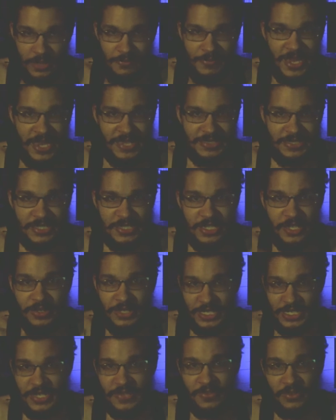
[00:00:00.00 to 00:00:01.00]
Matt Sydal,
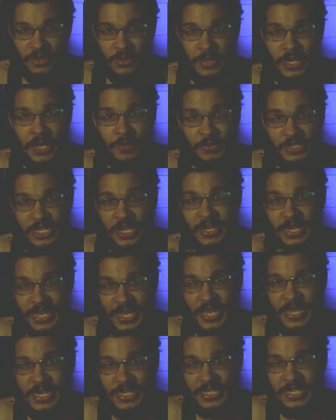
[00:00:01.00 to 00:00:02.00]
he gets eliminated. We're down to
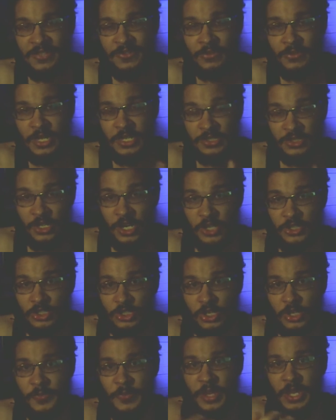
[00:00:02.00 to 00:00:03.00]
Eddie Kingston and Lance
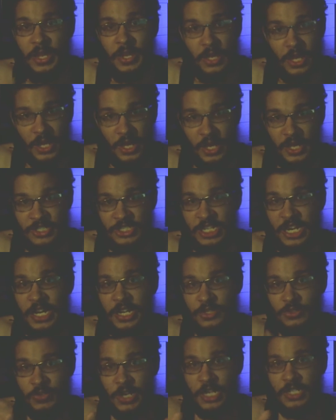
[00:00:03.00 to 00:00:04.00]
Archer.
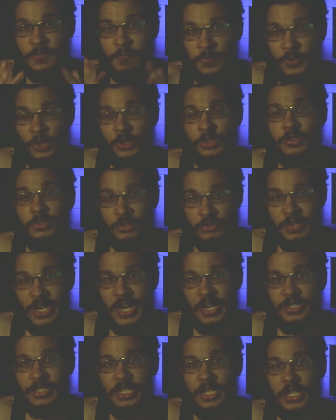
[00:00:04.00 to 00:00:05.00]
Jake tries to promote a
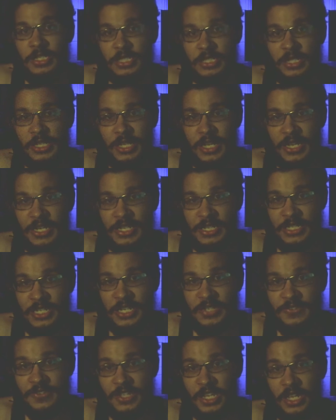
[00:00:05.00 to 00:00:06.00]
distraction to Eddie
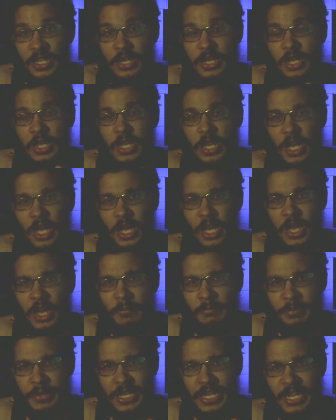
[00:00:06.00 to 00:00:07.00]
Kingston.
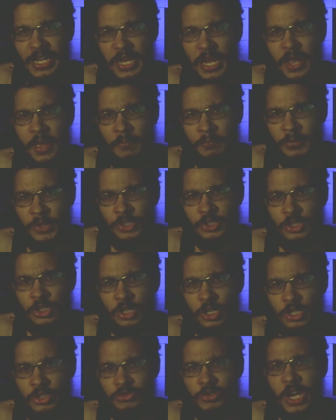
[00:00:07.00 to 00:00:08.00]
Blade and
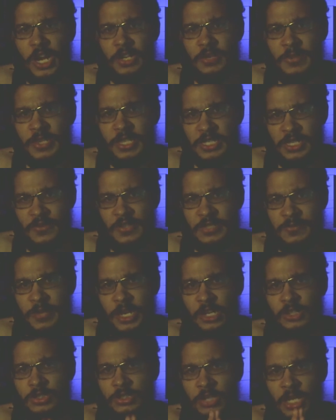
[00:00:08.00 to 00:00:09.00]
Butcher try to be the difference
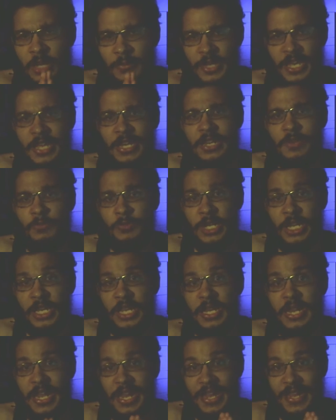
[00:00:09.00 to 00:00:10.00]
makers to help Eddie win
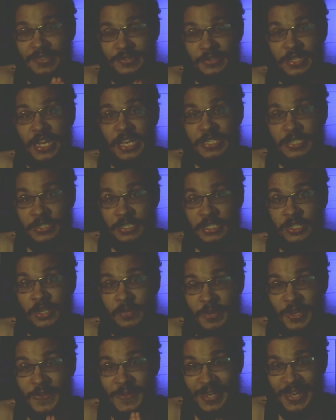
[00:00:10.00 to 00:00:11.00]
as Lance continues
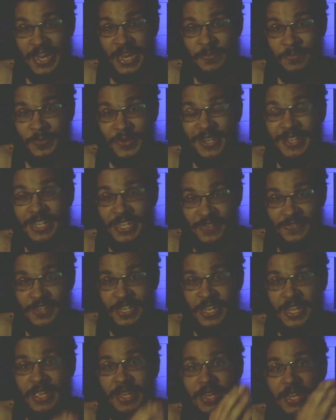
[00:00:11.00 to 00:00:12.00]
to be on the apron. In
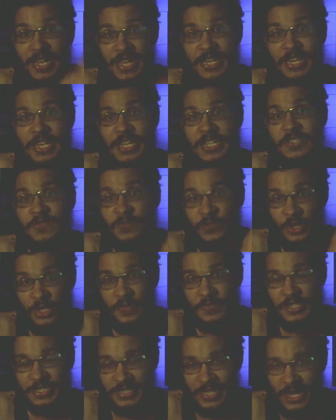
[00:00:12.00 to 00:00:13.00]
the end, Eddie gets thrown
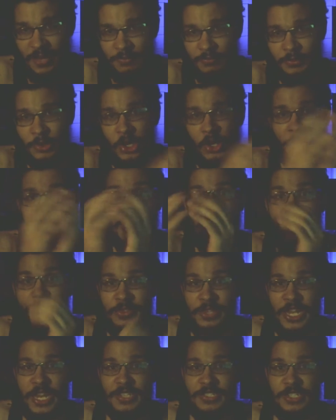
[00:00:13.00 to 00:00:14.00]
off the top rope.
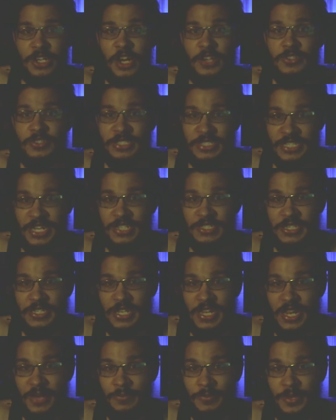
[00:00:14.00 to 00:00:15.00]
Lance Archer stays on
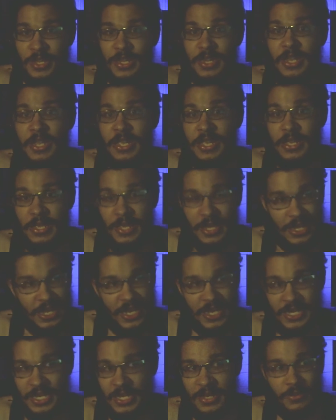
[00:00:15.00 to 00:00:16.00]
the apron.
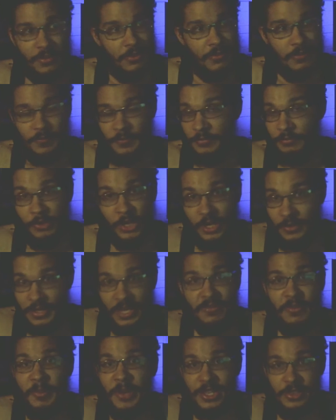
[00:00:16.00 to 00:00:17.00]
Eddie, well,
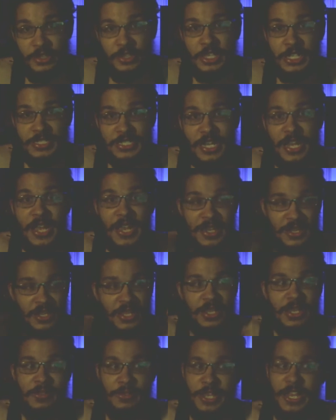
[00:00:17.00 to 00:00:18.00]
everybody literally died.
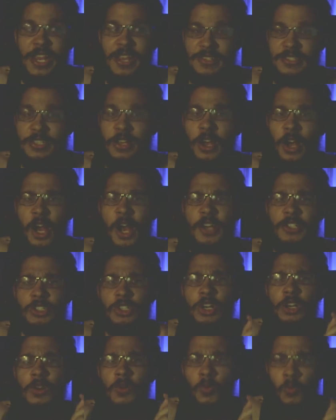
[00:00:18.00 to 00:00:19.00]
Lance
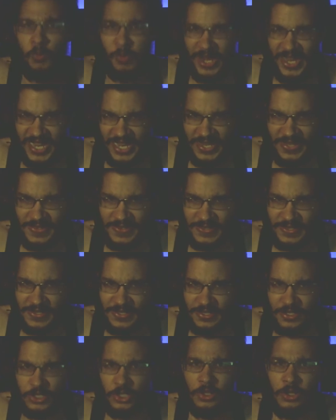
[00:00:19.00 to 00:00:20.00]
Archer
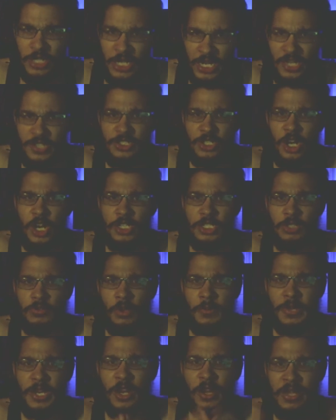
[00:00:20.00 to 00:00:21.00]
wins. So Lance Archer
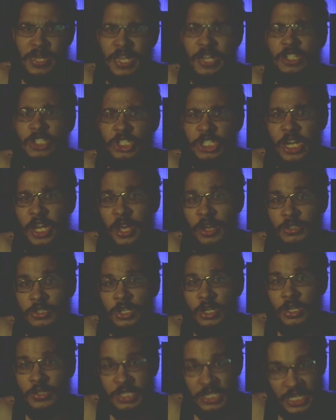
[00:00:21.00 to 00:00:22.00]
will be our next
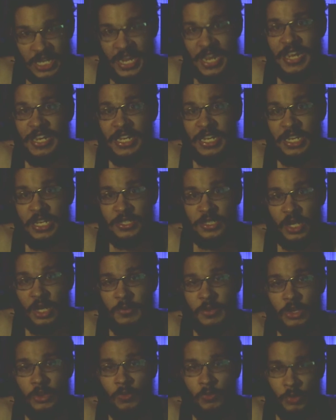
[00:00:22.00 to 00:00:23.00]
challenger to the
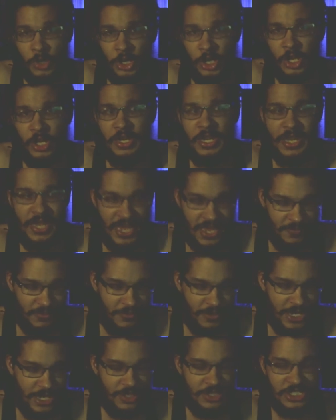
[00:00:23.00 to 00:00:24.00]
AEW World
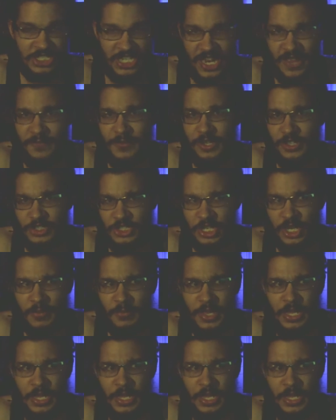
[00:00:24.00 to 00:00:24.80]
Heavyweight Championship.